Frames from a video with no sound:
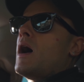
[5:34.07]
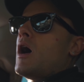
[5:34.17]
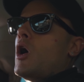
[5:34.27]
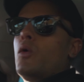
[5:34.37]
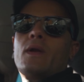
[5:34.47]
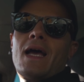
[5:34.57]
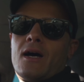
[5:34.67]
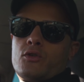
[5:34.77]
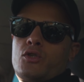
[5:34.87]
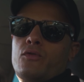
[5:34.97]
hold it
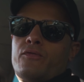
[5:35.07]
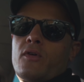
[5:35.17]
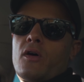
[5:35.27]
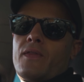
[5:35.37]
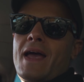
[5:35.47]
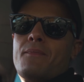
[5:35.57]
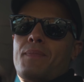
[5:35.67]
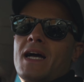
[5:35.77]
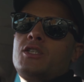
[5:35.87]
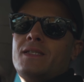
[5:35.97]
out too far that it
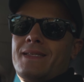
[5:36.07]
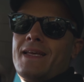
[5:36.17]
bashes